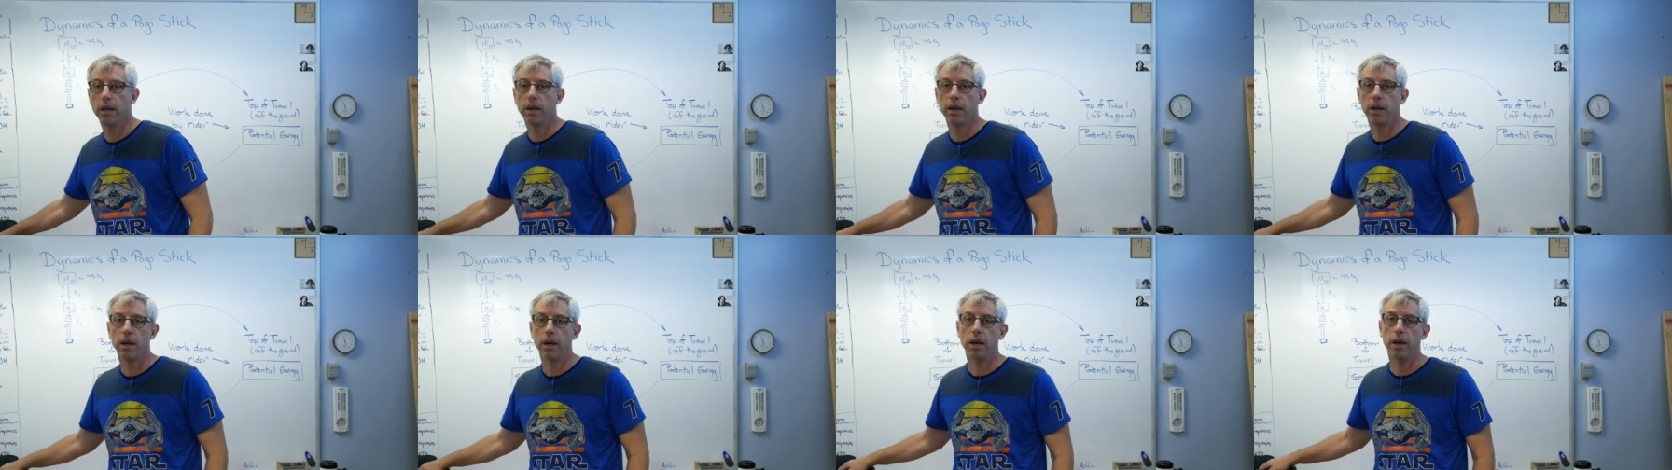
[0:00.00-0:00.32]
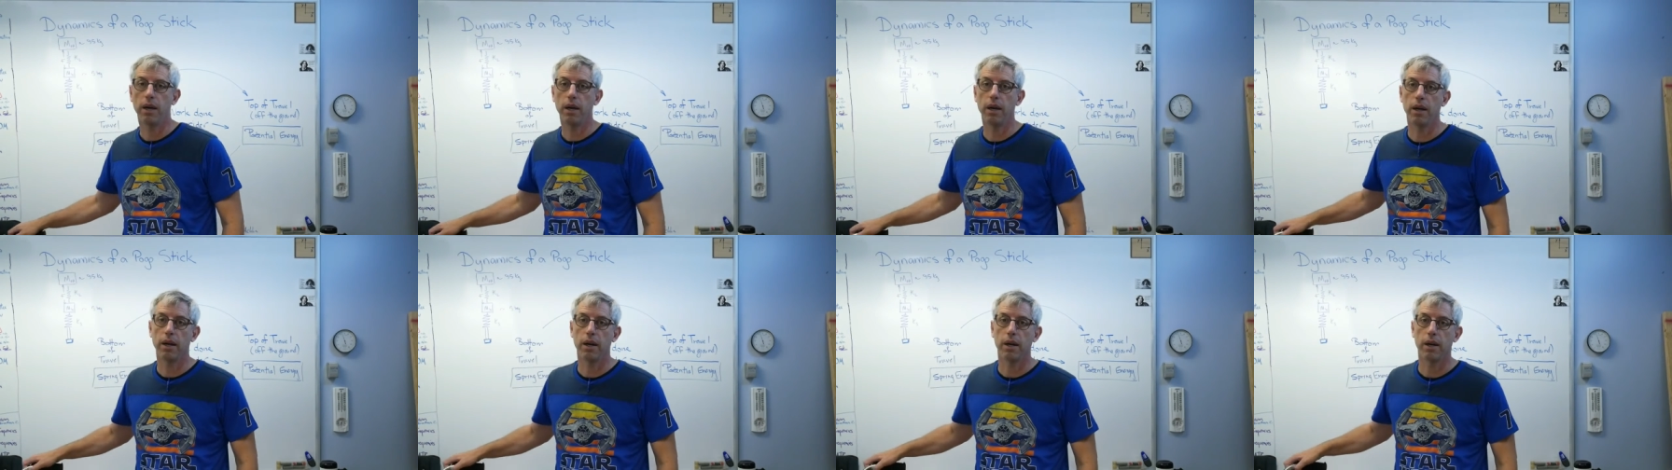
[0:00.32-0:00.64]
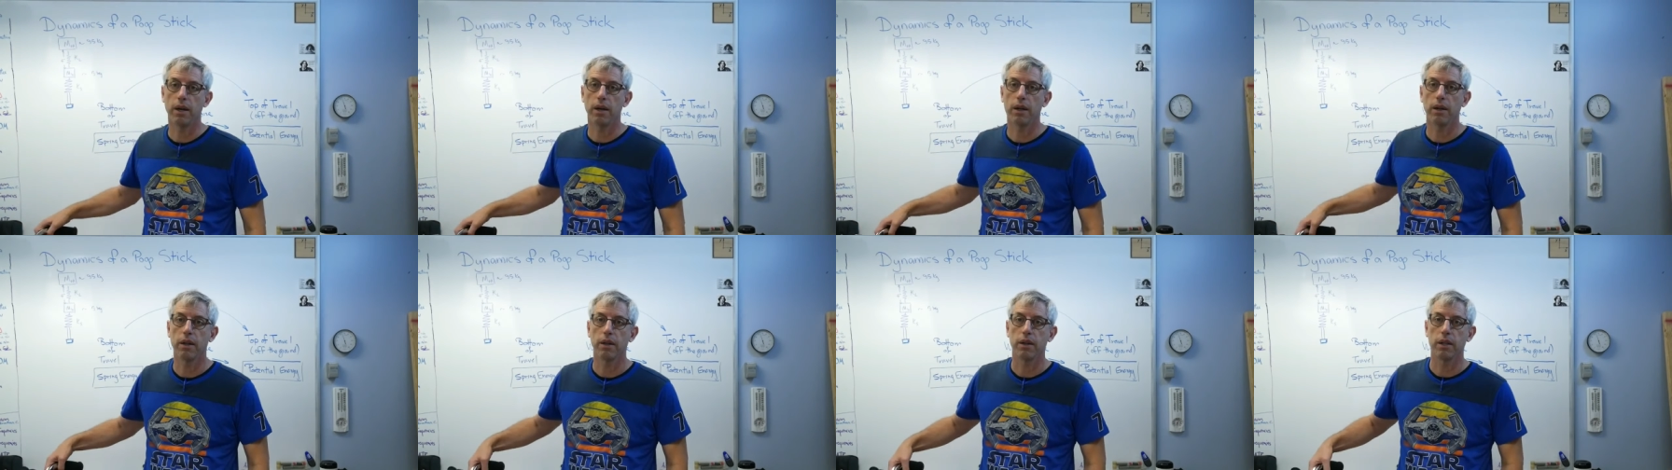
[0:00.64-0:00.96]

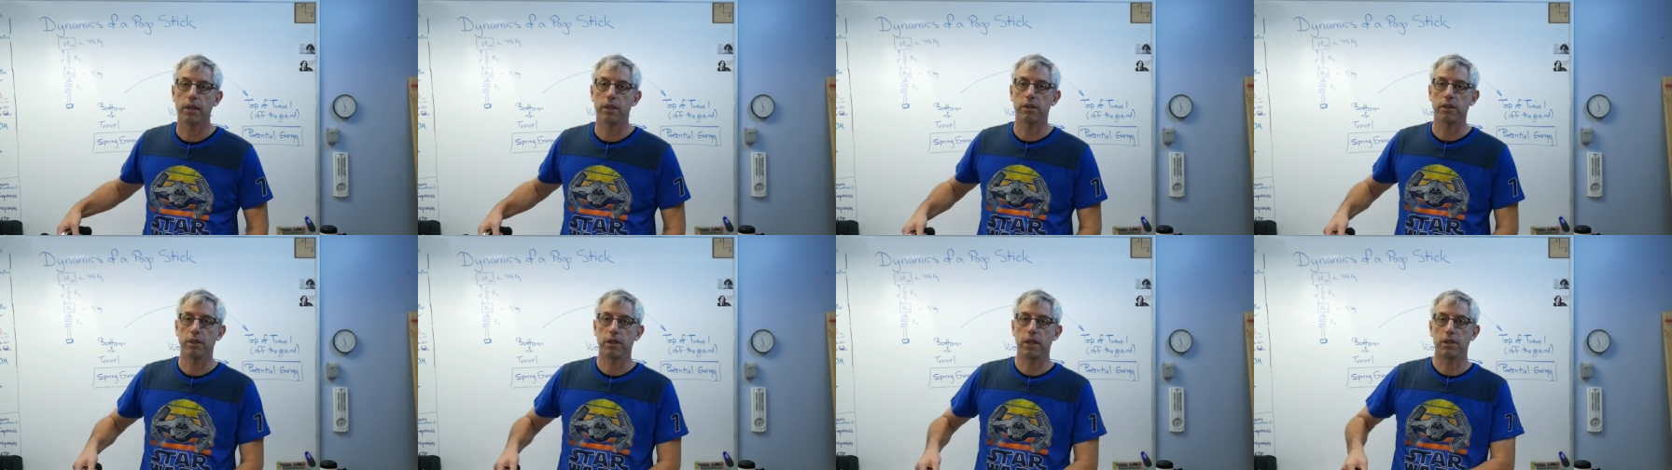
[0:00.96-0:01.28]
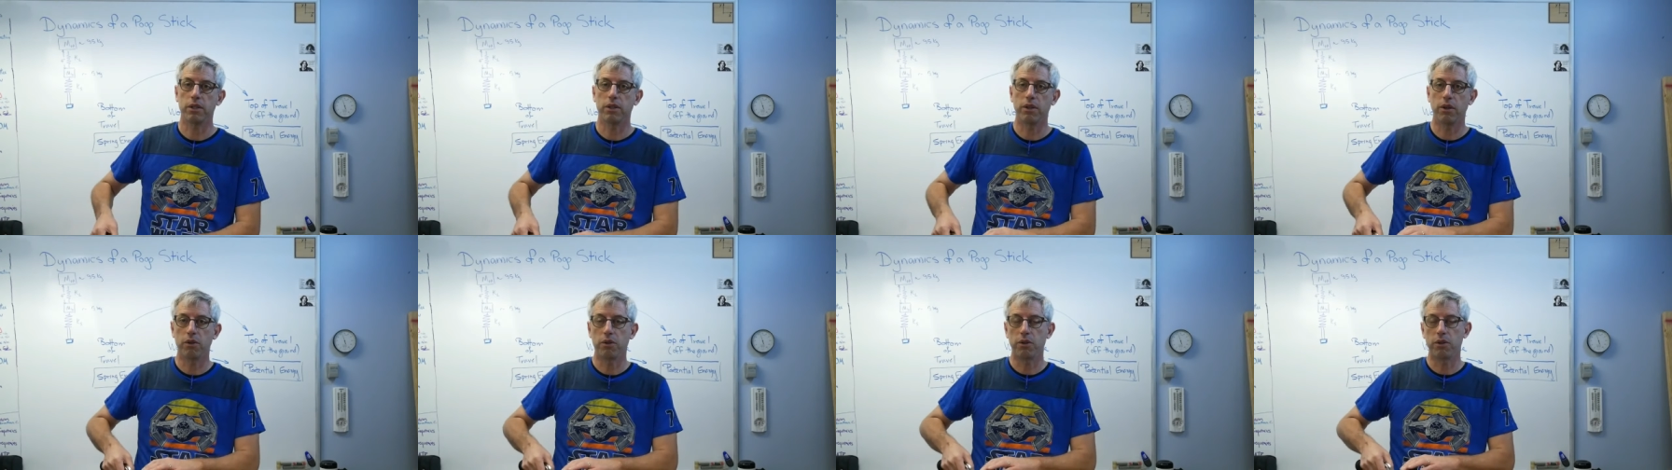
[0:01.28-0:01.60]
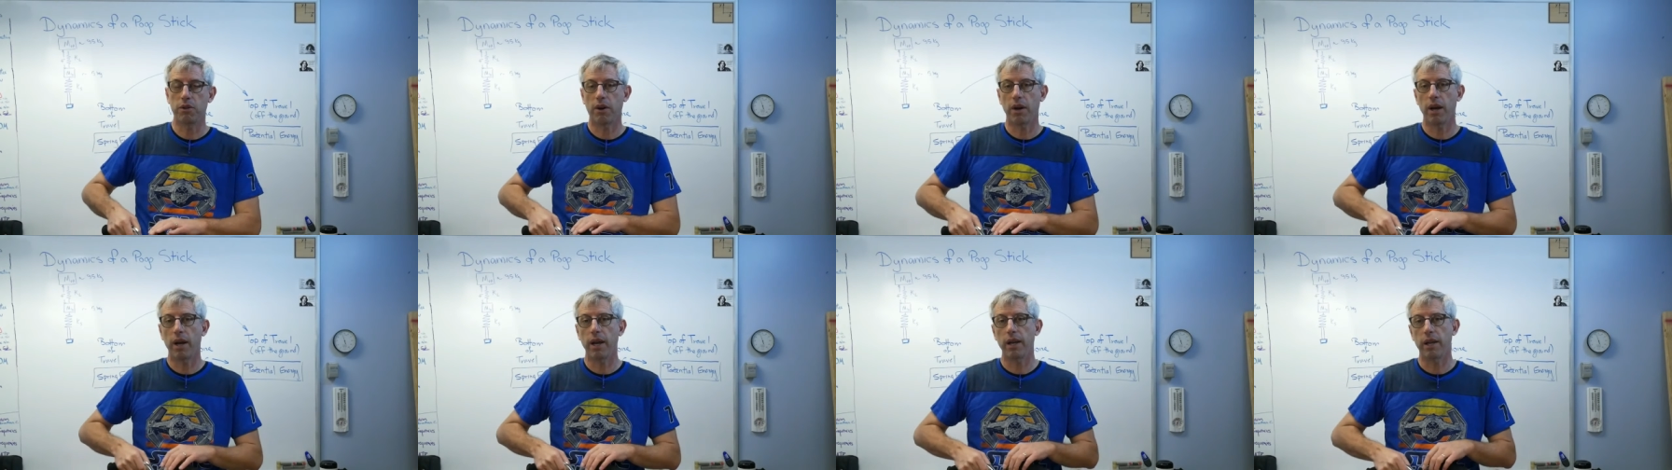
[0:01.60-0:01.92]
uh, let, let's go
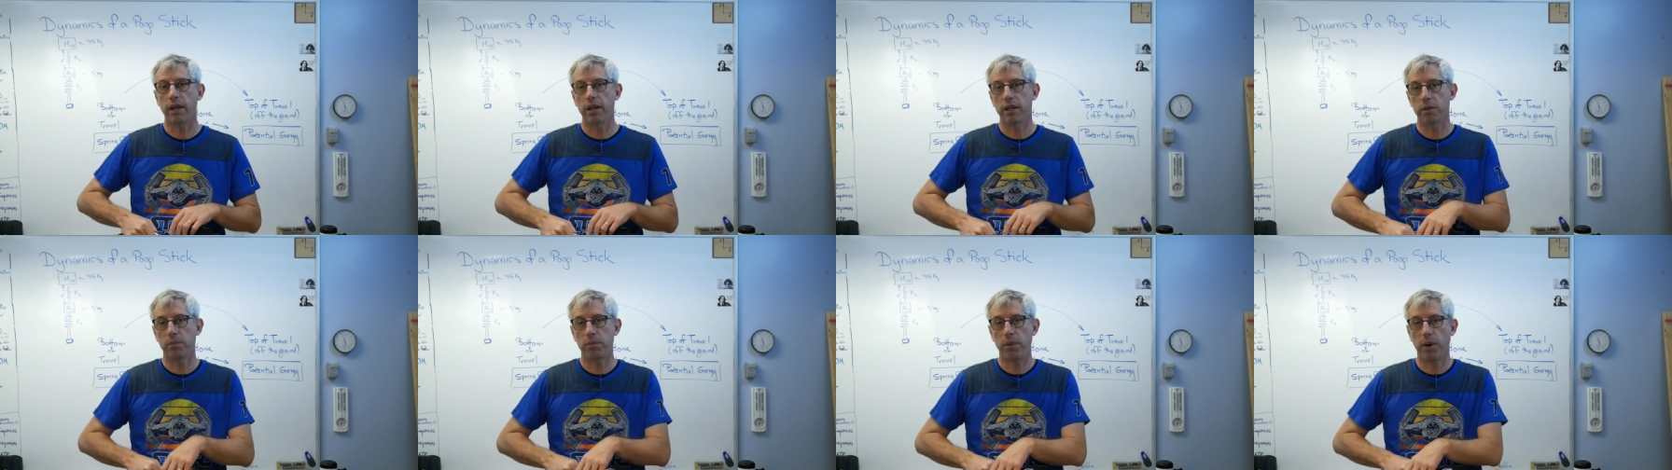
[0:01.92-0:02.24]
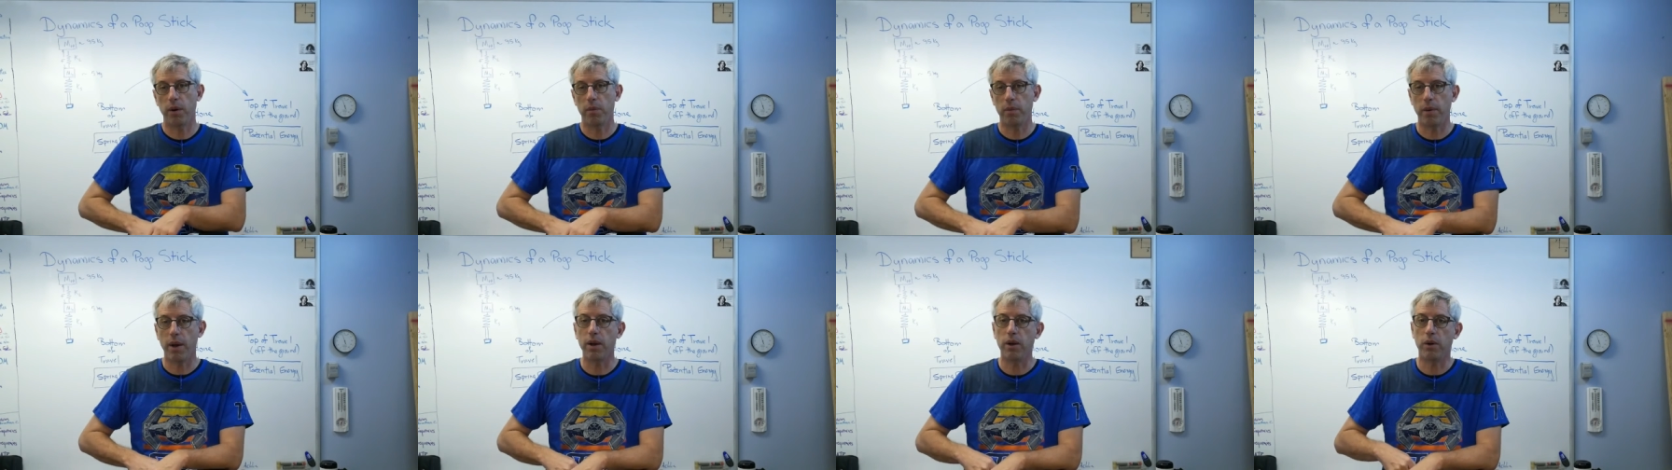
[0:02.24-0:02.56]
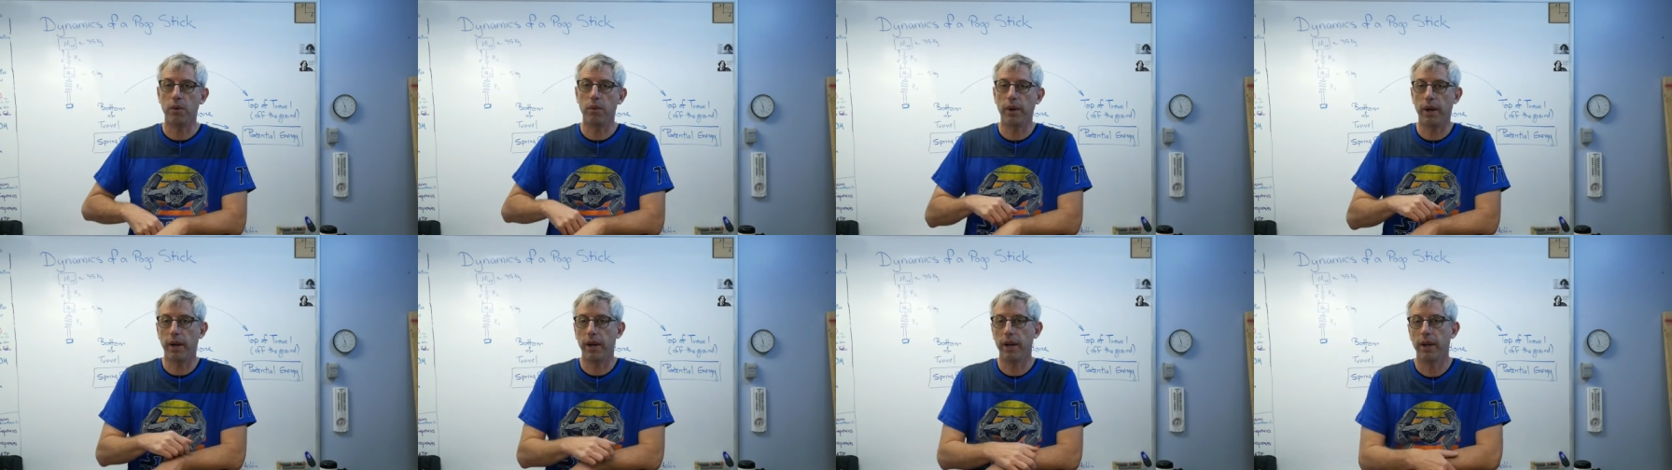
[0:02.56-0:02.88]
try it experimental
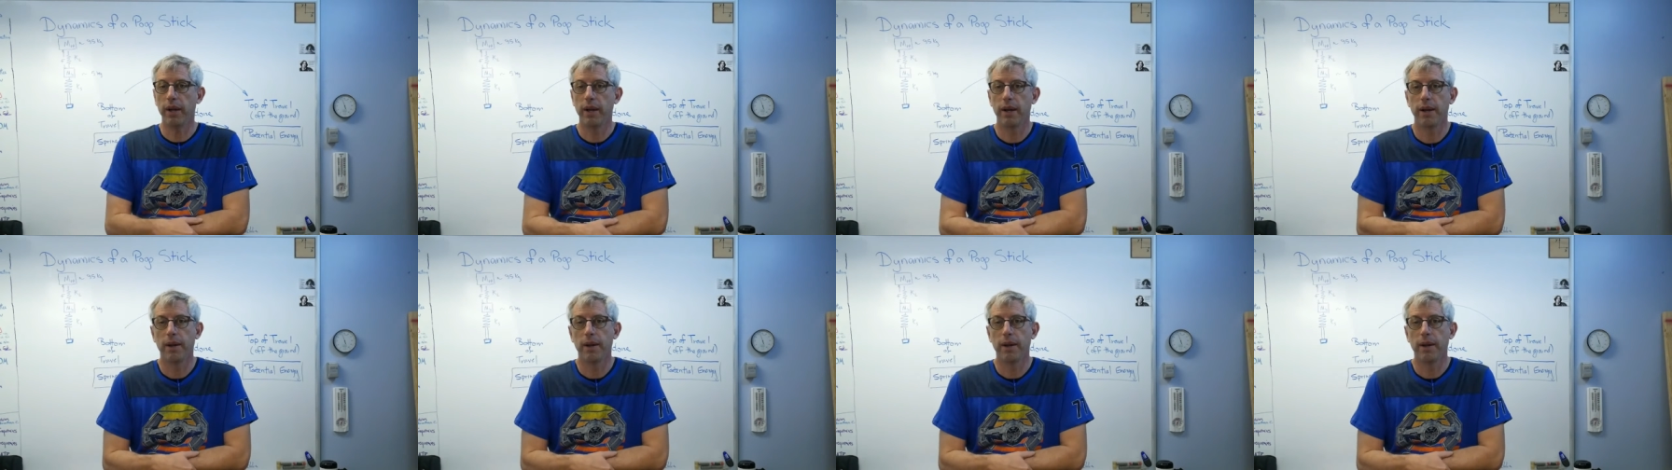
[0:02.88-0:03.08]
way.